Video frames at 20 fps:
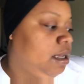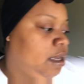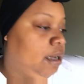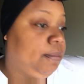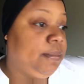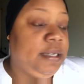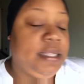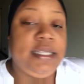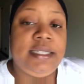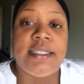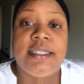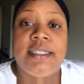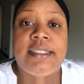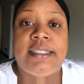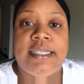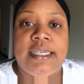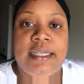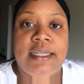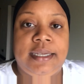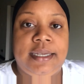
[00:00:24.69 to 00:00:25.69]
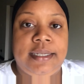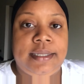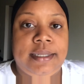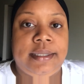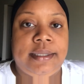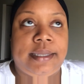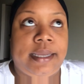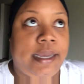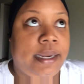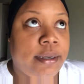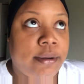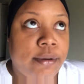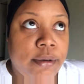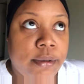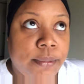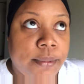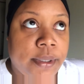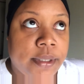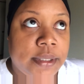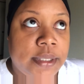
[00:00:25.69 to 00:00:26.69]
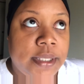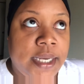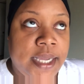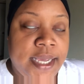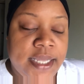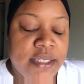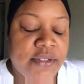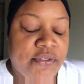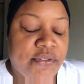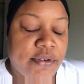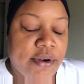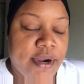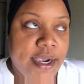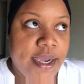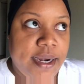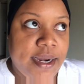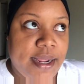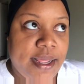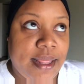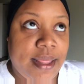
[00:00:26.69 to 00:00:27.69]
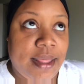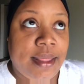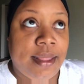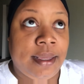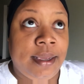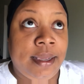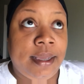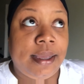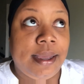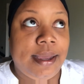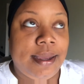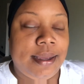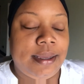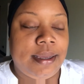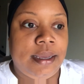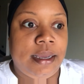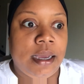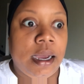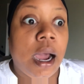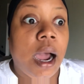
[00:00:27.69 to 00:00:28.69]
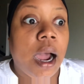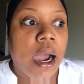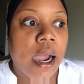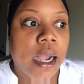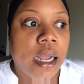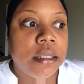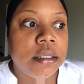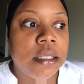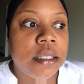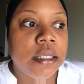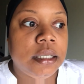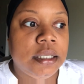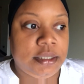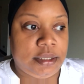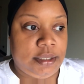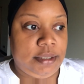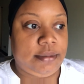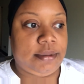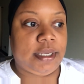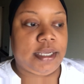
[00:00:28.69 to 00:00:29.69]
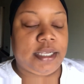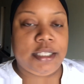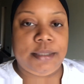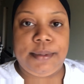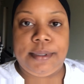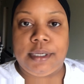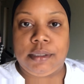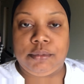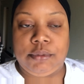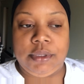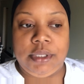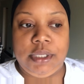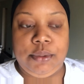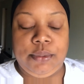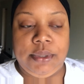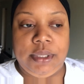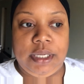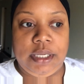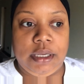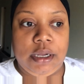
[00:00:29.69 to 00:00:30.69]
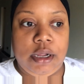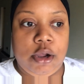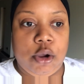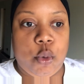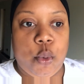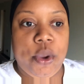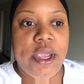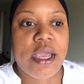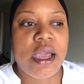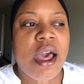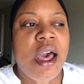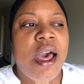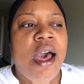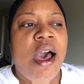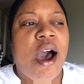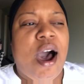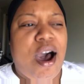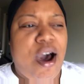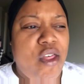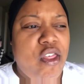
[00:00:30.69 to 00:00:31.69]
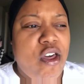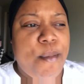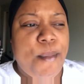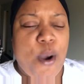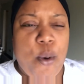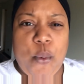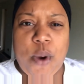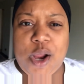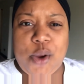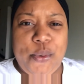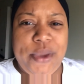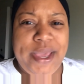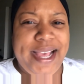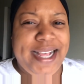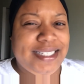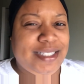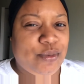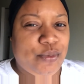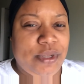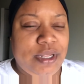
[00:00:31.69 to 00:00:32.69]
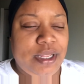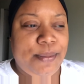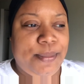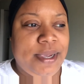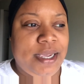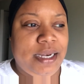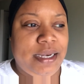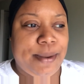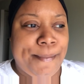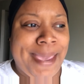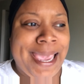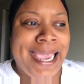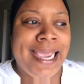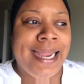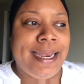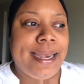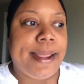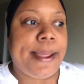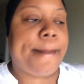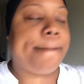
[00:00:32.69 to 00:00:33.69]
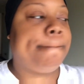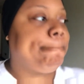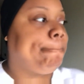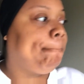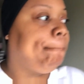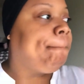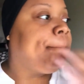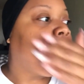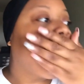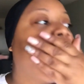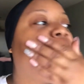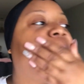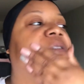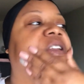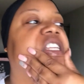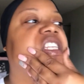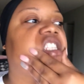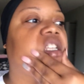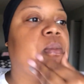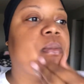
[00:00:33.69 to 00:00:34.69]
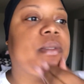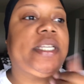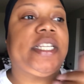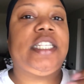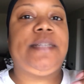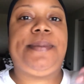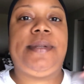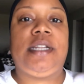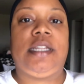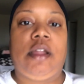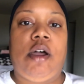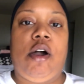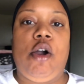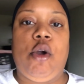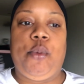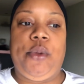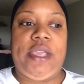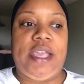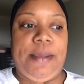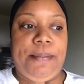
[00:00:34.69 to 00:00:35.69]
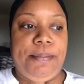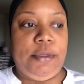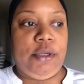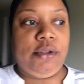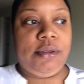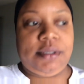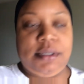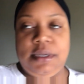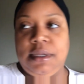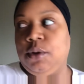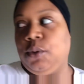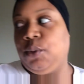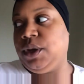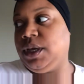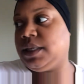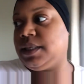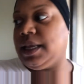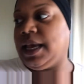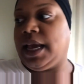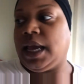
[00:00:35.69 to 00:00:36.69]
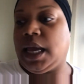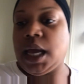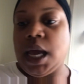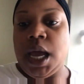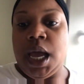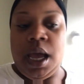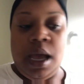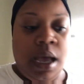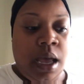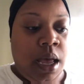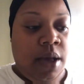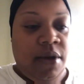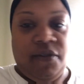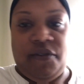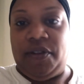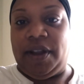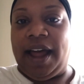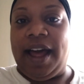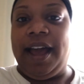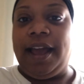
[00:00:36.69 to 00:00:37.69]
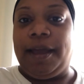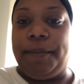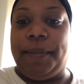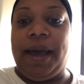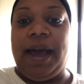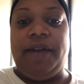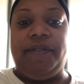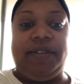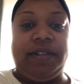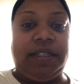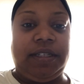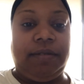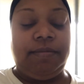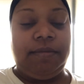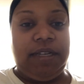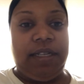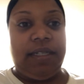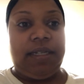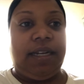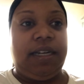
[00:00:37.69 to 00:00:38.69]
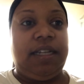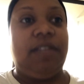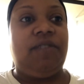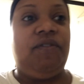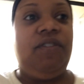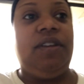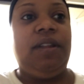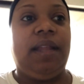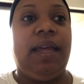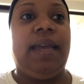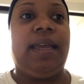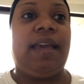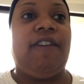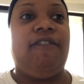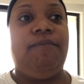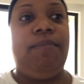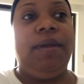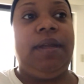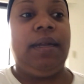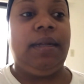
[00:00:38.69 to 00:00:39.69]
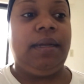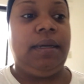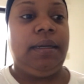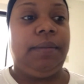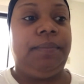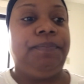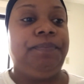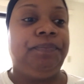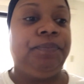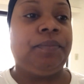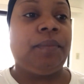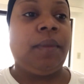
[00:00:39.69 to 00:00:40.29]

I'm really just chilling because I got to go to work today. It's Friday, thank God. It seems like it's been a really, really long week. Although my work week hasn't really been demanding. It just seems like it's been a long week. I'm used to the weeks like flying by for some reason. I just feel like I've been